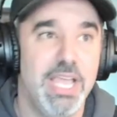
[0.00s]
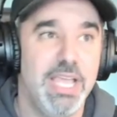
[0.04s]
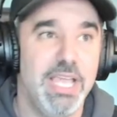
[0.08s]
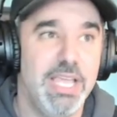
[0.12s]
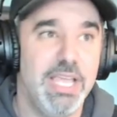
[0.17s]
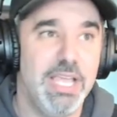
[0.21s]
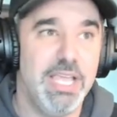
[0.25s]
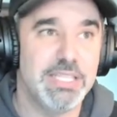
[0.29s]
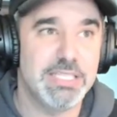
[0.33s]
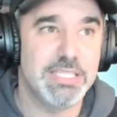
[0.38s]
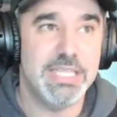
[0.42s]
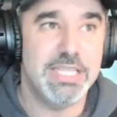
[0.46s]

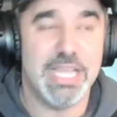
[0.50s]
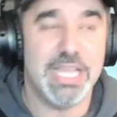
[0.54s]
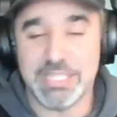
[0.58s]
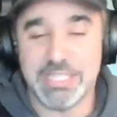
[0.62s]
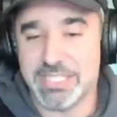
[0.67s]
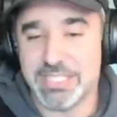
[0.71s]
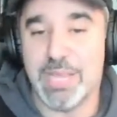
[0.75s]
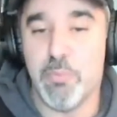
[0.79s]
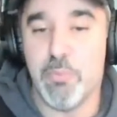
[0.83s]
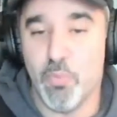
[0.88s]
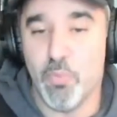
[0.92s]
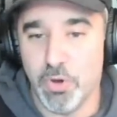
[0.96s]
It's not the
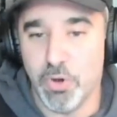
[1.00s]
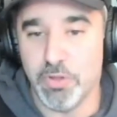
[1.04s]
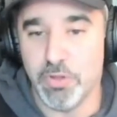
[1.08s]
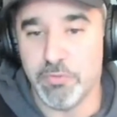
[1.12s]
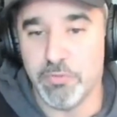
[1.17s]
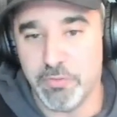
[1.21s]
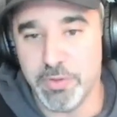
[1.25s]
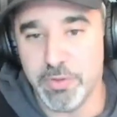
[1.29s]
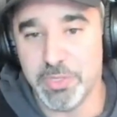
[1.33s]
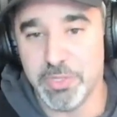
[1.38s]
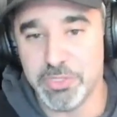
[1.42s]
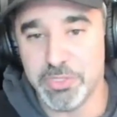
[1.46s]
same world
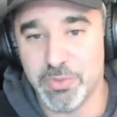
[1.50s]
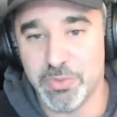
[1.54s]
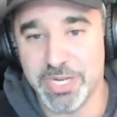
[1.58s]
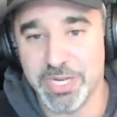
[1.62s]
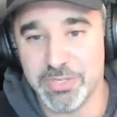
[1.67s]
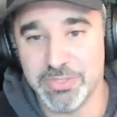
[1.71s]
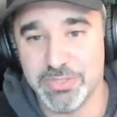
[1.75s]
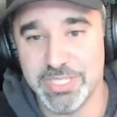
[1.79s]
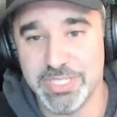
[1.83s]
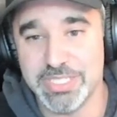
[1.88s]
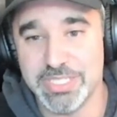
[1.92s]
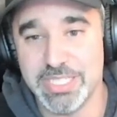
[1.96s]
for female
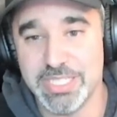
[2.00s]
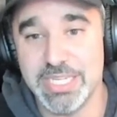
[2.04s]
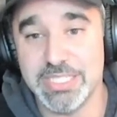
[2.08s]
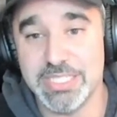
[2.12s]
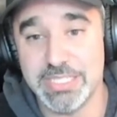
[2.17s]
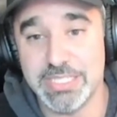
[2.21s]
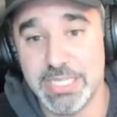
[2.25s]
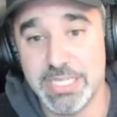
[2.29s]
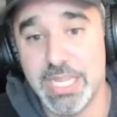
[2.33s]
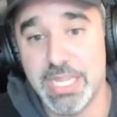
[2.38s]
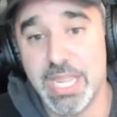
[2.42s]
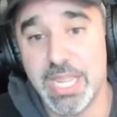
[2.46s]
directors as it is
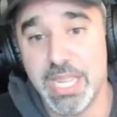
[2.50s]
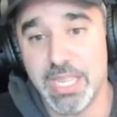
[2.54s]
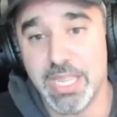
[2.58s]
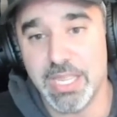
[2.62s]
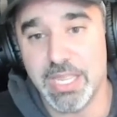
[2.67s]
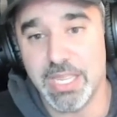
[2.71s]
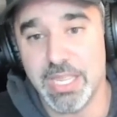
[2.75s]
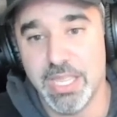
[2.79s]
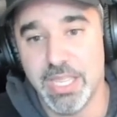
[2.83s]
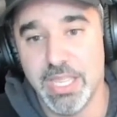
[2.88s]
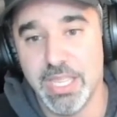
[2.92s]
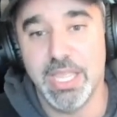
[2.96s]
today.